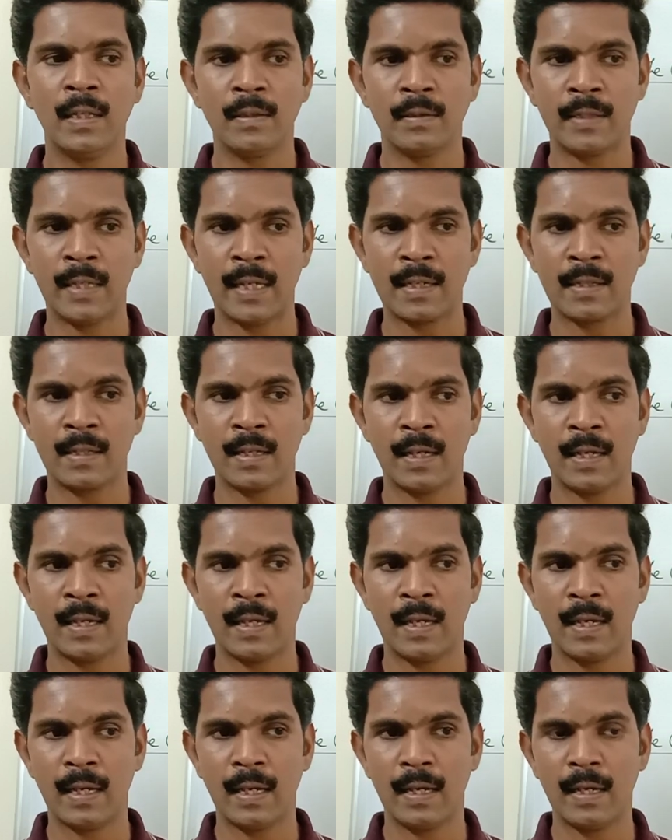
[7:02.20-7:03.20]
that
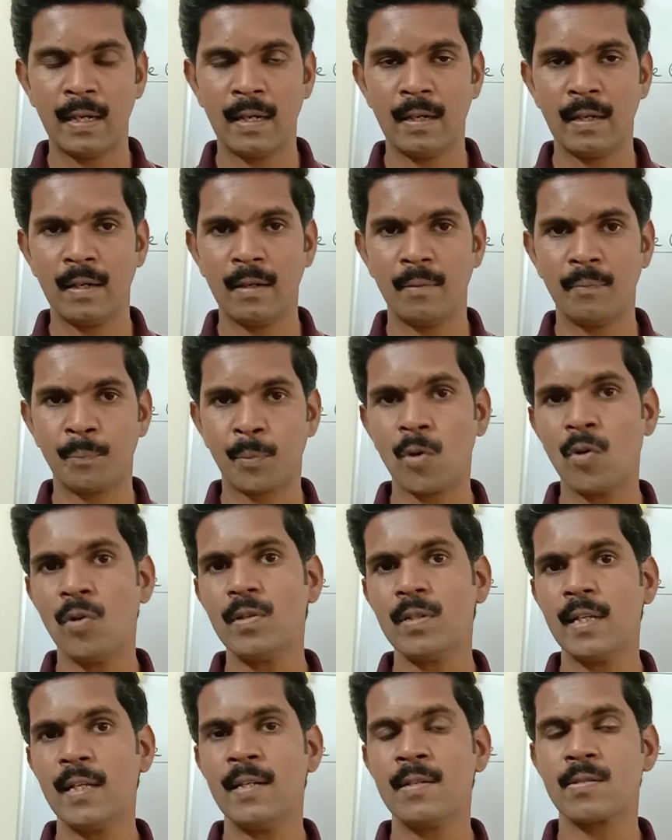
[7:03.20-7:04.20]
the
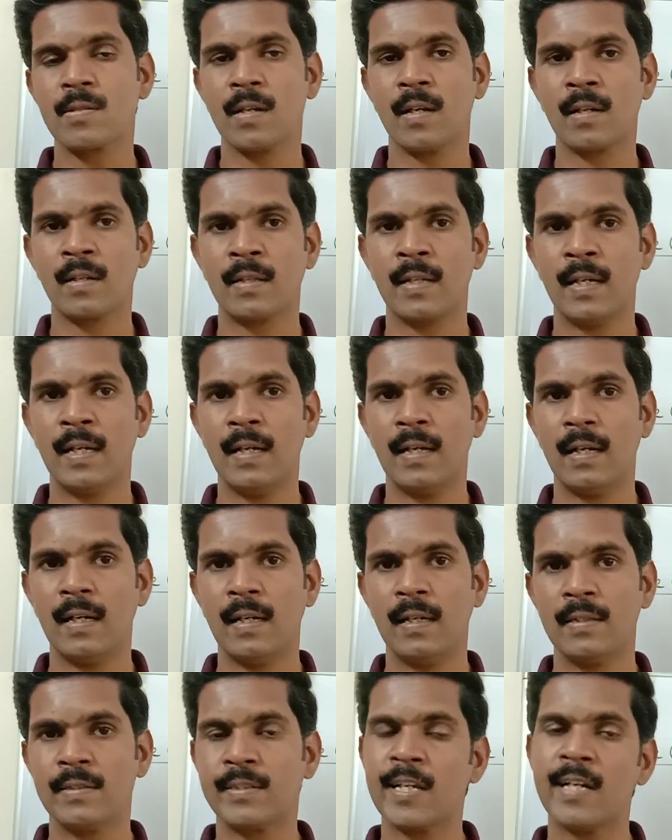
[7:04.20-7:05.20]
proteins are
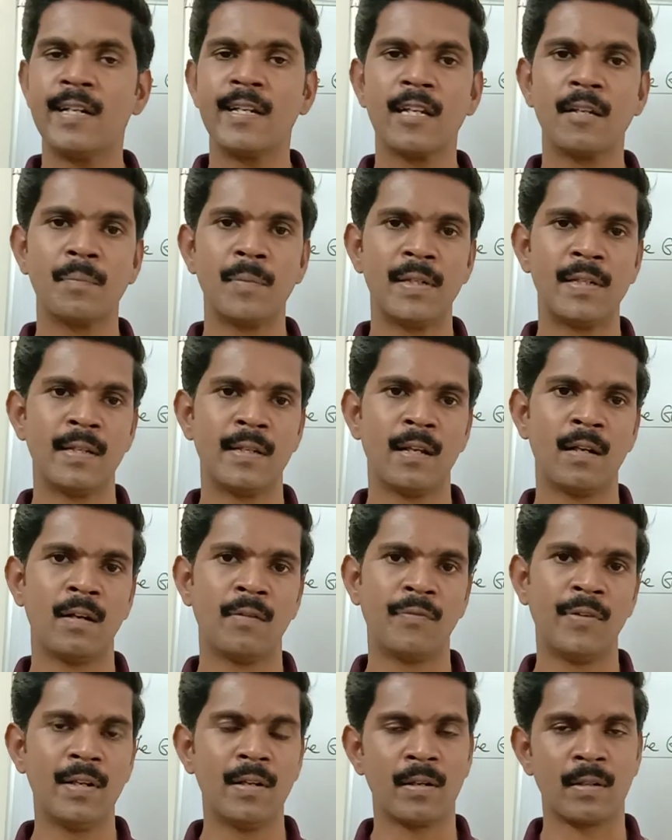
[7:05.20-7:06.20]
the genetic material
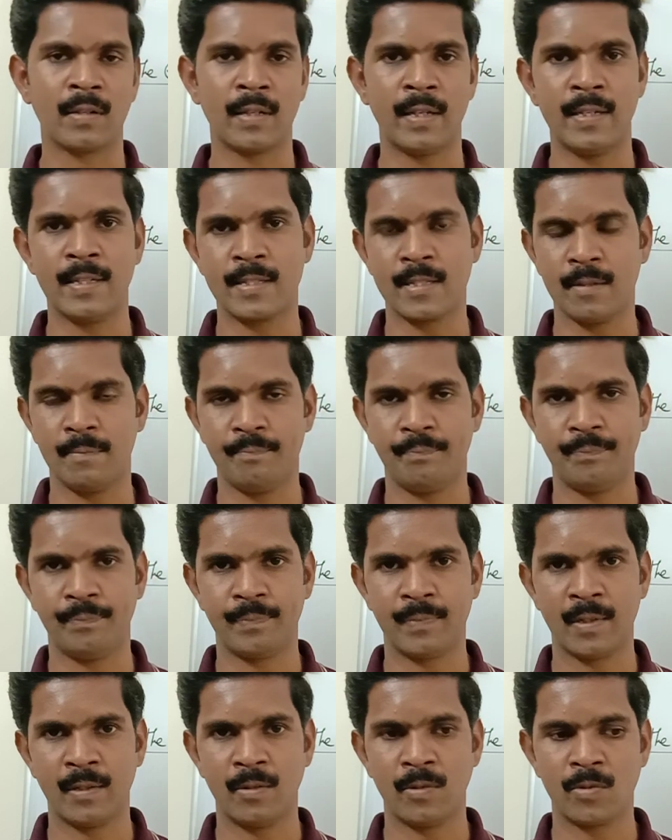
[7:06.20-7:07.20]
of an organism.
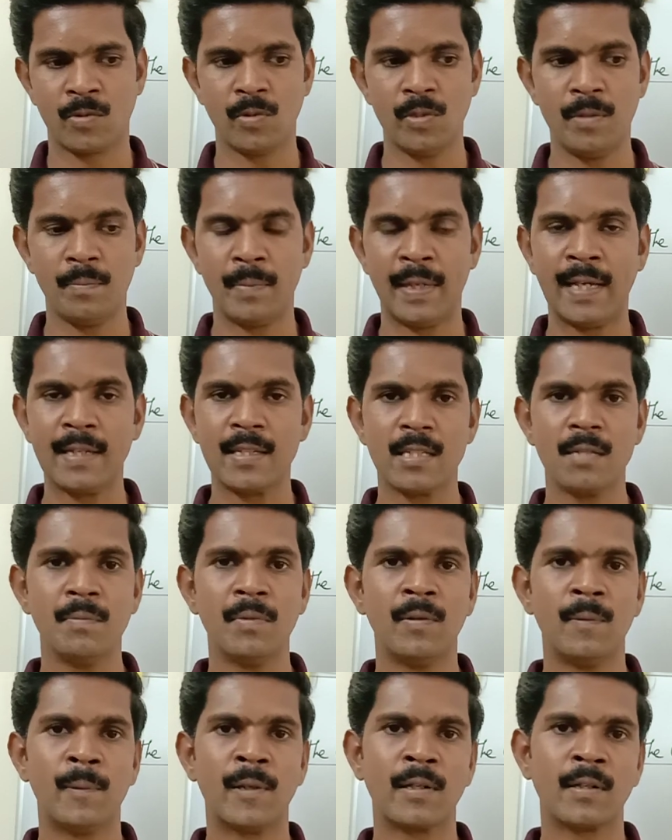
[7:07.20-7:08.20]
So in
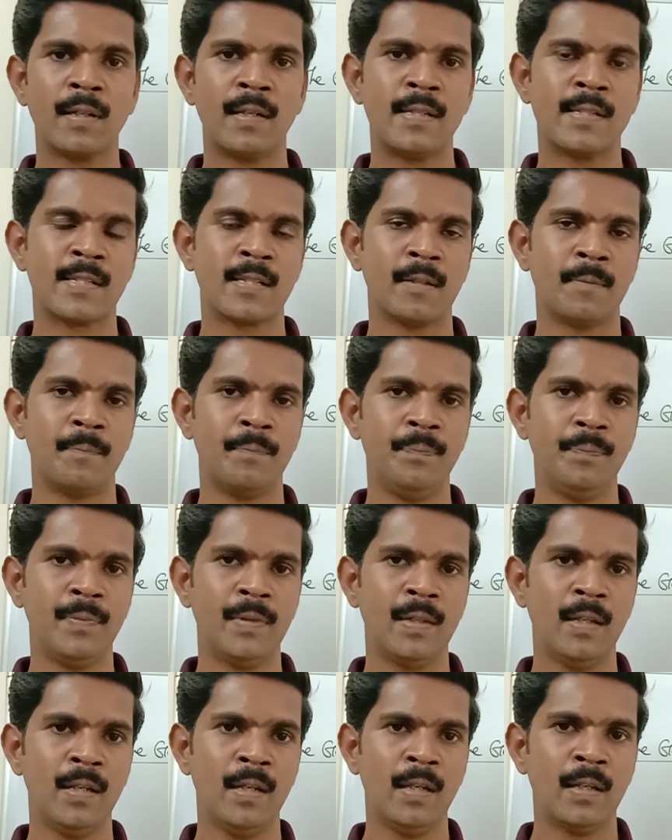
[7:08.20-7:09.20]
maximum organism,
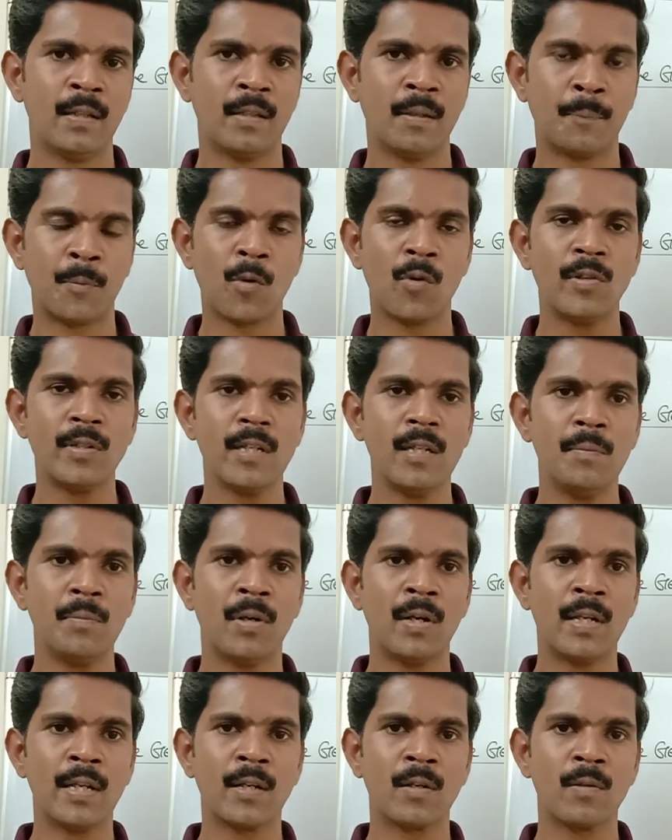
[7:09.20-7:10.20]
the protein
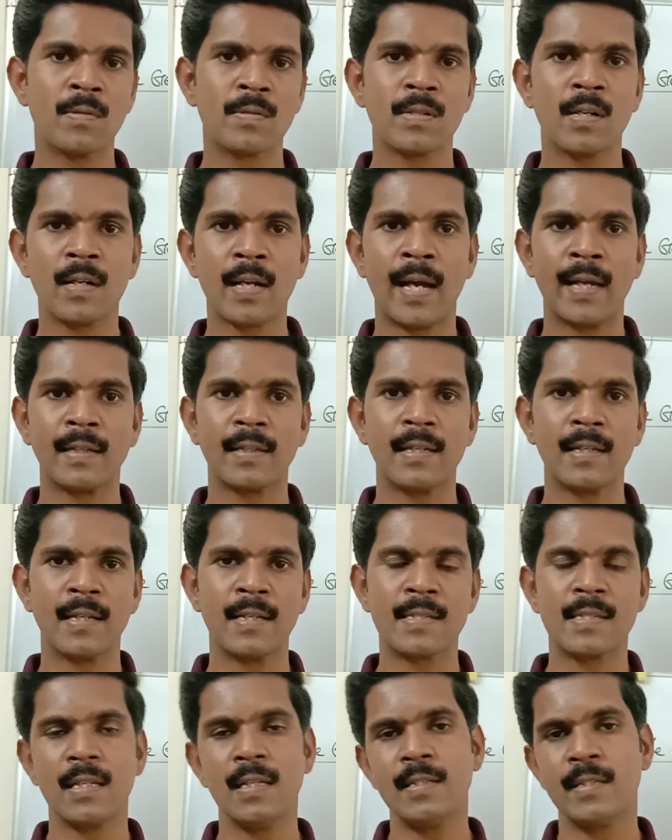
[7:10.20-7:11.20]
molecules are acting
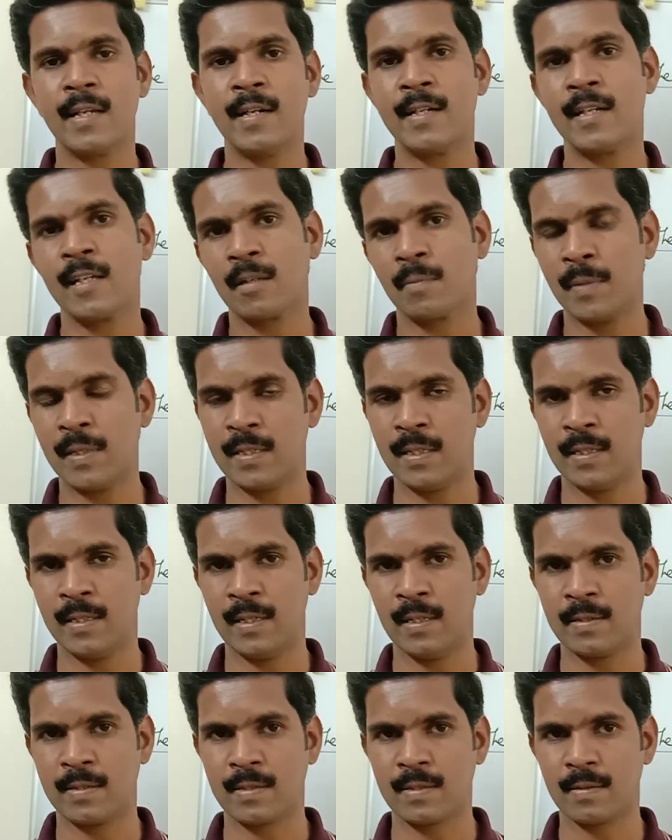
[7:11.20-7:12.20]
as a genetic
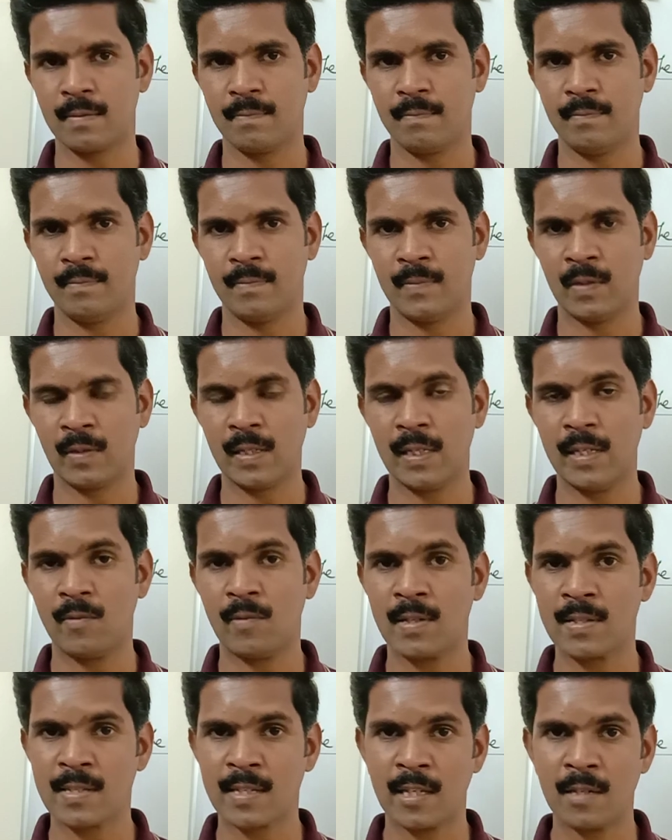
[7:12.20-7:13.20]
materials. Okay, it
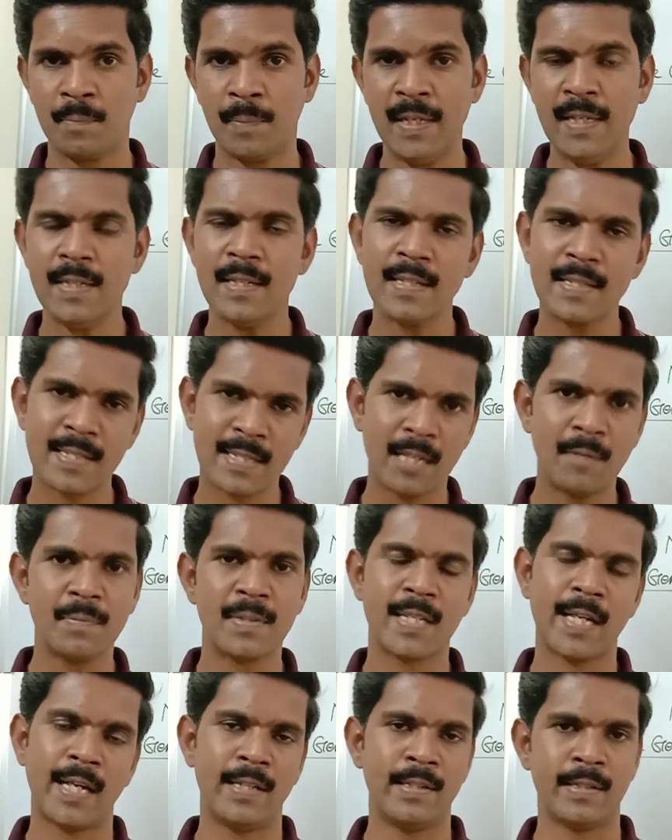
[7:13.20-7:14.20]
was said by some
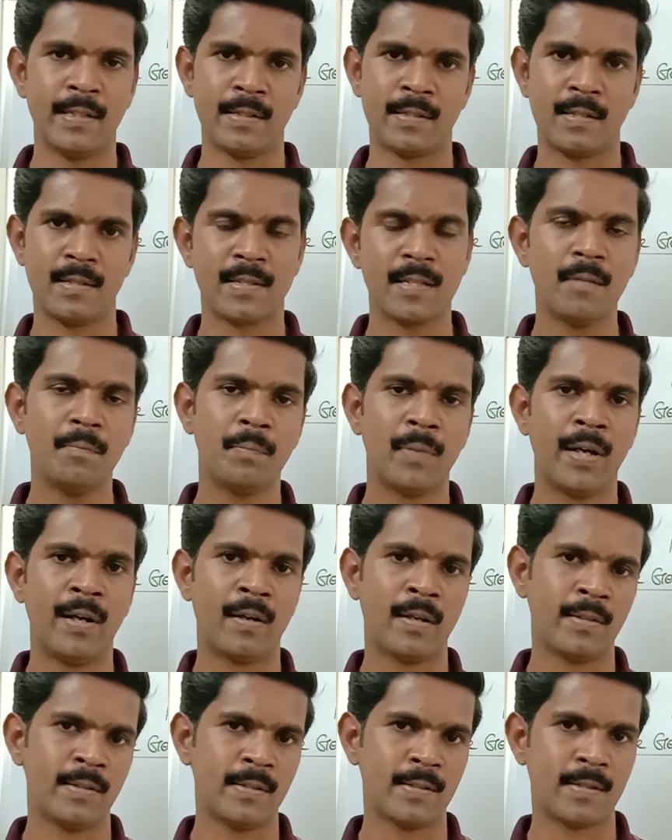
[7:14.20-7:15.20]
scientists, some
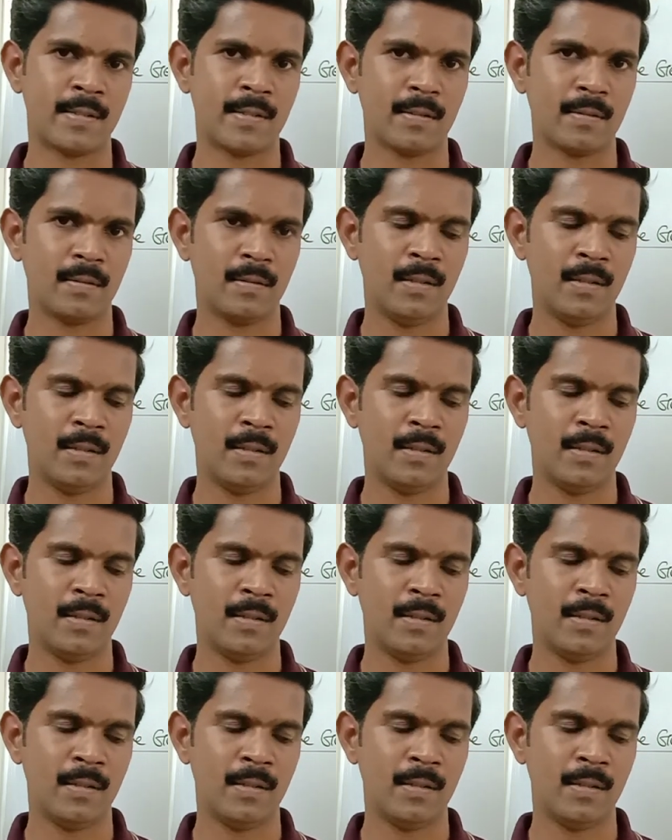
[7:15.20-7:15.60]
biologists.